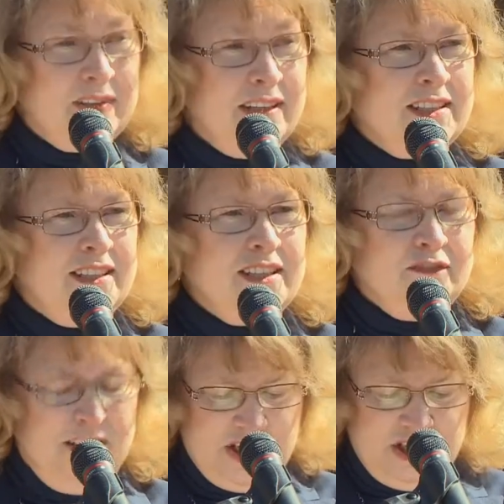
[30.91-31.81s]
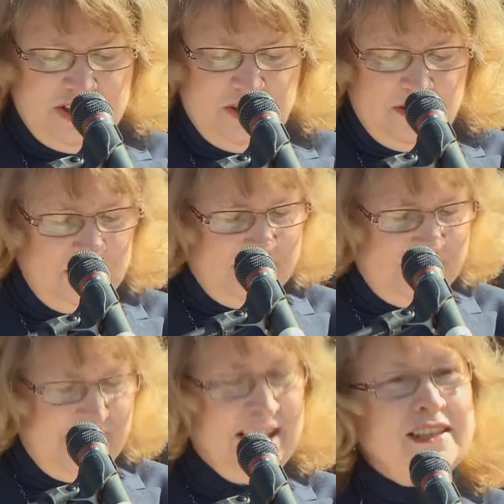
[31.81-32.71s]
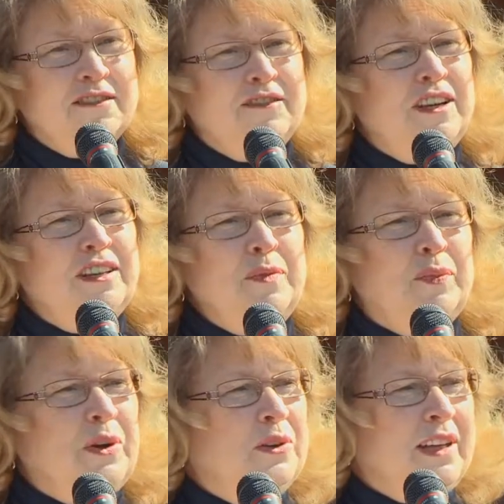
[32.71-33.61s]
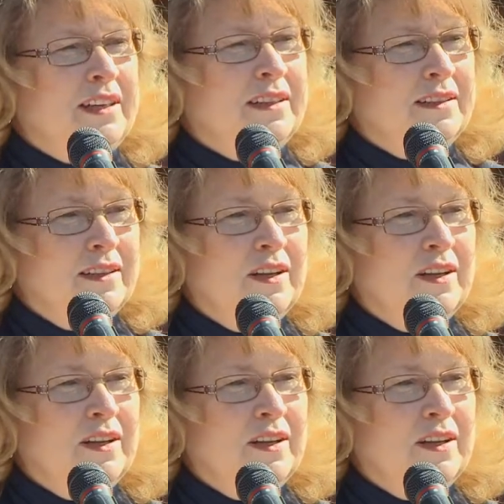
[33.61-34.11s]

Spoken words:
is dysfunctional and severely broken,